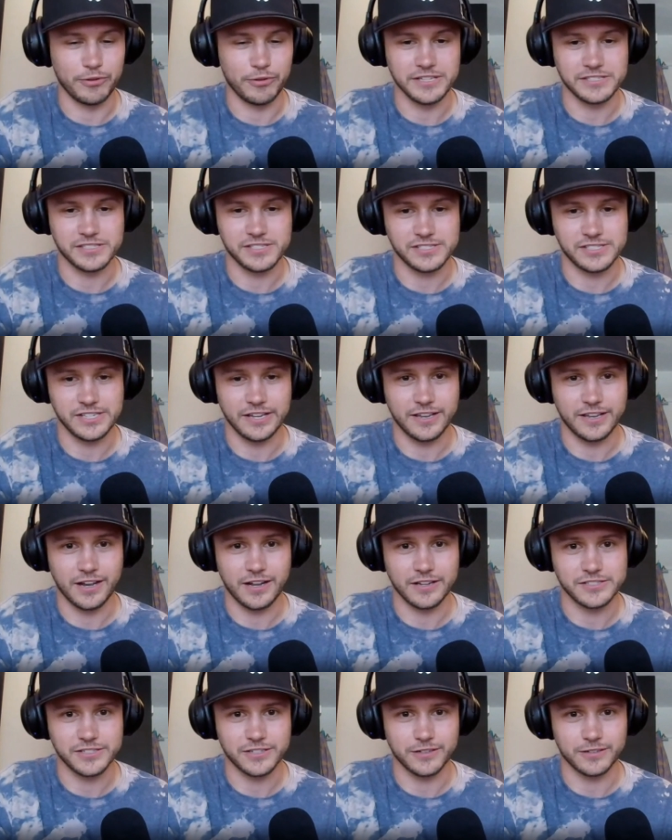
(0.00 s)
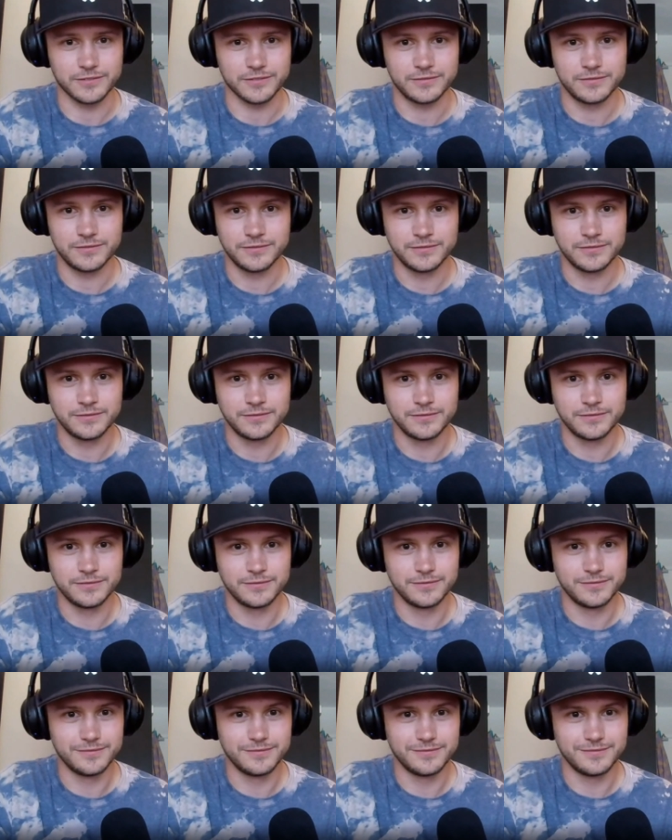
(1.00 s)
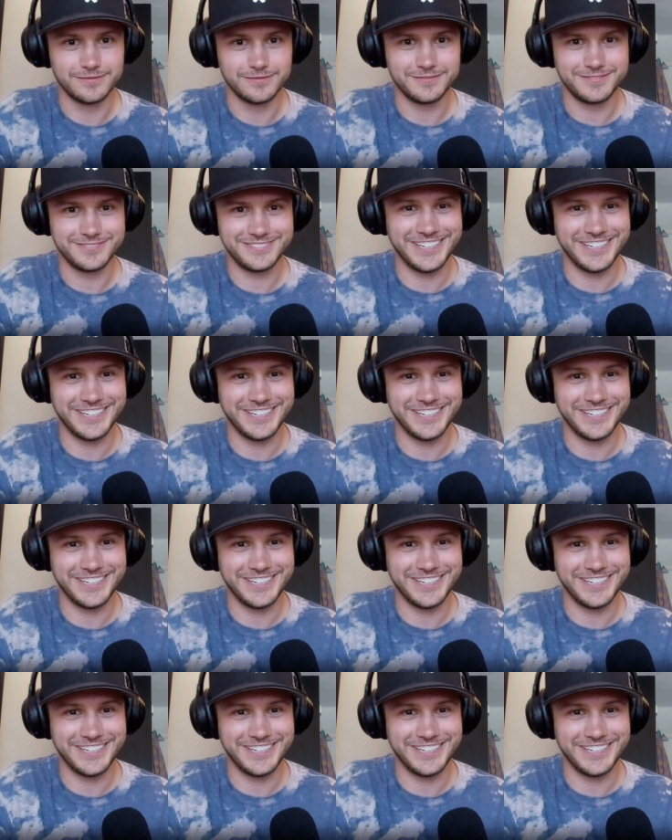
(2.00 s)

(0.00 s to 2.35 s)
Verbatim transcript: place to see a concert. Yeah, most of the